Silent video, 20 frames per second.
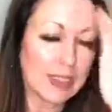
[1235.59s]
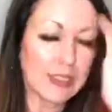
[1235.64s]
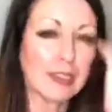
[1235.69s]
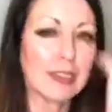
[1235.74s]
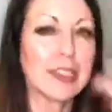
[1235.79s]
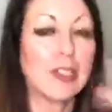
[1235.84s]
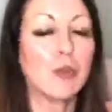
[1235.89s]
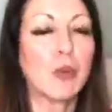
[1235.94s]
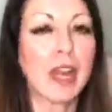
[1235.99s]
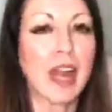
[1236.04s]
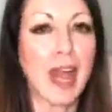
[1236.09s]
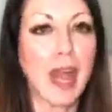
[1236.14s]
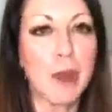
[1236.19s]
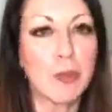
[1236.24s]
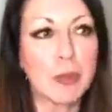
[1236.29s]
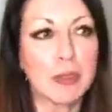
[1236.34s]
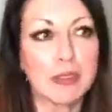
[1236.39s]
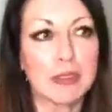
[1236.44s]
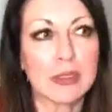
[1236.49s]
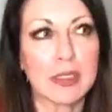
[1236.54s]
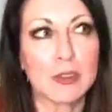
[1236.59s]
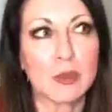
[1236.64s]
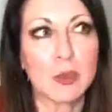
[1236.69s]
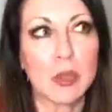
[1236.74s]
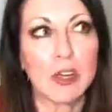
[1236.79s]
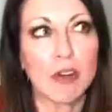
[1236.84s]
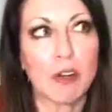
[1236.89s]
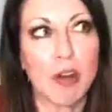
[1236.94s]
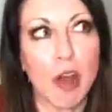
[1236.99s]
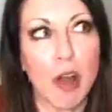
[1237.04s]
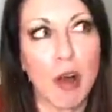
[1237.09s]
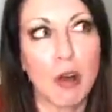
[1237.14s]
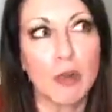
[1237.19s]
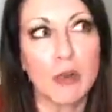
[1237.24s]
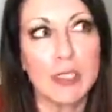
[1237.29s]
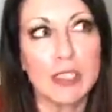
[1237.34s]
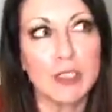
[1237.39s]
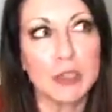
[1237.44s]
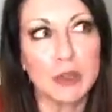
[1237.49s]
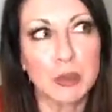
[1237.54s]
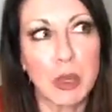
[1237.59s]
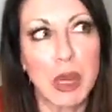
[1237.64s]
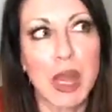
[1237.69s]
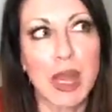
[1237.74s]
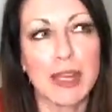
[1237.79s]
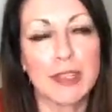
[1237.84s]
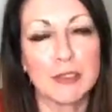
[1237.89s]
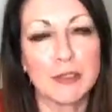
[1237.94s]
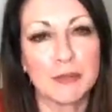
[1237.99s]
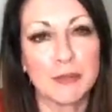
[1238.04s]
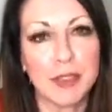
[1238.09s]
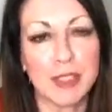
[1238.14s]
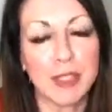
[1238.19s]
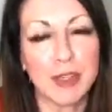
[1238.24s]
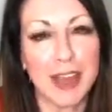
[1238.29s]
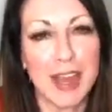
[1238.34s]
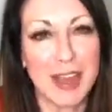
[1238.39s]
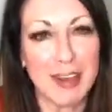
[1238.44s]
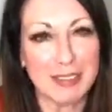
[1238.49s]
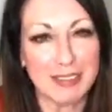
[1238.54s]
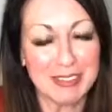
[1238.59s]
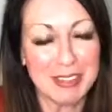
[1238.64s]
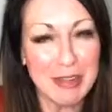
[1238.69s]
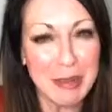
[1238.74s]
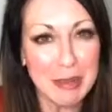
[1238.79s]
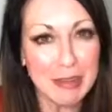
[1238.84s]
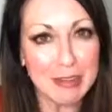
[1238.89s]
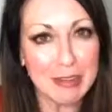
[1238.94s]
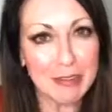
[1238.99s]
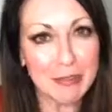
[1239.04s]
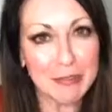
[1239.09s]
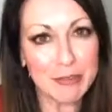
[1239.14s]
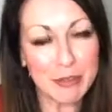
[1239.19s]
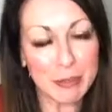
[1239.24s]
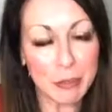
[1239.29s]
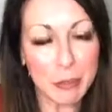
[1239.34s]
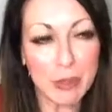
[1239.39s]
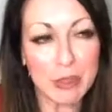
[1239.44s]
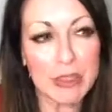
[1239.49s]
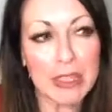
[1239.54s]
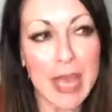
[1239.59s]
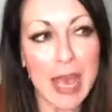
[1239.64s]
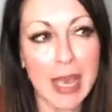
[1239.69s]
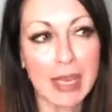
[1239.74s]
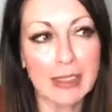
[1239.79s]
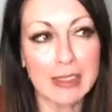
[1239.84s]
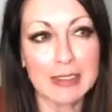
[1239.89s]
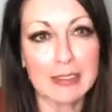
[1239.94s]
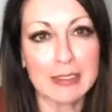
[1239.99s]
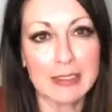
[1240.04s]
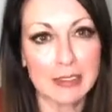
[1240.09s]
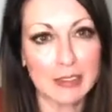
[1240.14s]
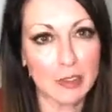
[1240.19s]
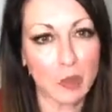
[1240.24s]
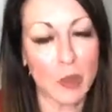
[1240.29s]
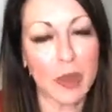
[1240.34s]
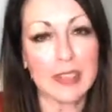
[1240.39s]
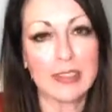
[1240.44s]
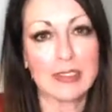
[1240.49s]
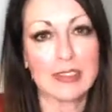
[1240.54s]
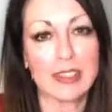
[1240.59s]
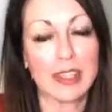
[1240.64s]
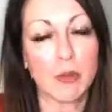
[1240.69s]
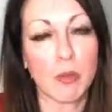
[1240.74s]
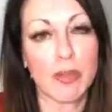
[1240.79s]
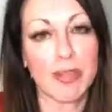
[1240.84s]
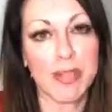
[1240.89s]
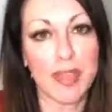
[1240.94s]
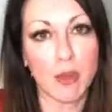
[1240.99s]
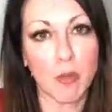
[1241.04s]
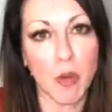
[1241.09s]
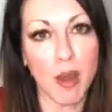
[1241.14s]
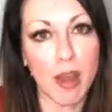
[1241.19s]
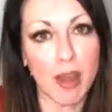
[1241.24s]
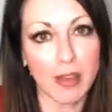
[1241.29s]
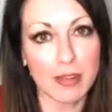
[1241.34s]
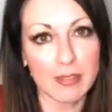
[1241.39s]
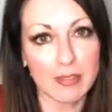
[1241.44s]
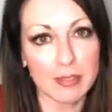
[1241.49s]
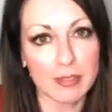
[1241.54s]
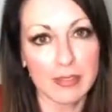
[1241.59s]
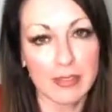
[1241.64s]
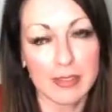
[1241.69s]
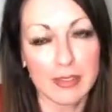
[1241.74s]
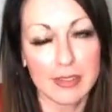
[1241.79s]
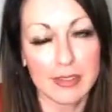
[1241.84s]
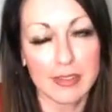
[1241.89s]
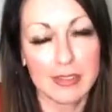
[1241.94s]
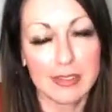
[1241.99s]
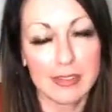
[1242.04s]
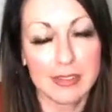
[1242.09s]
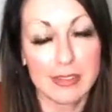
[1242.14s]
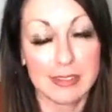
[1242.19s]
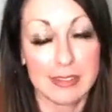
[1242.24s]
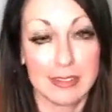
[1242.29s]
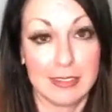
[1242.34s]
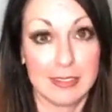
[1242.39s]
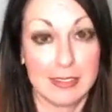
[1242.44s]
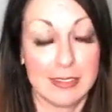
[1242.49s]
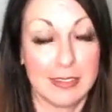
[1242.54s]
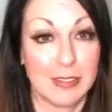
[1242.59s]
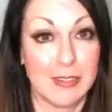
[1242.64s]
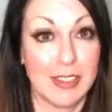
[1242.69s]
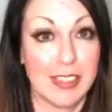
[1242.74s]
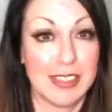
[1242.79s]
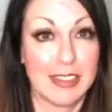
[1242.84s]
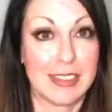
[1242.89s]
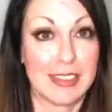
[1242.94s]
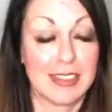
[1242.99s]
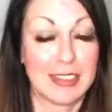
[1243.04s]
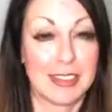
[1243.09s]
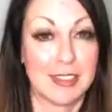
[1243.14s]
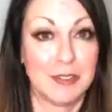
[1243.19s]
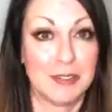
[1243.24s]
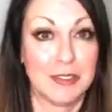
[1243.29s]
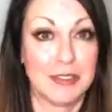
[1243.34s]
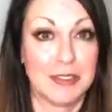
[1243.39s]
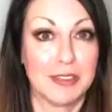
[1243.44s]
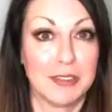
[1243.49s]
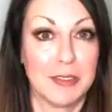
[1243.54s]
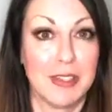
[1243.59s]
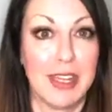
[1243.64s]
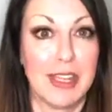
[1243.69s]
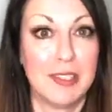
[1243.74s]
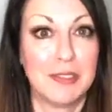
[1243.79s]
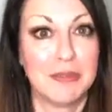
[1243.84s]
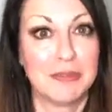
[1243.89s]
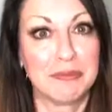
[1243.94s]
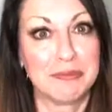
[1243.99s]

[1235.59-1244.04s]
To see what happens, because we are always trying to figure out if the protagonist is going to get what they want. It's very addictive, right?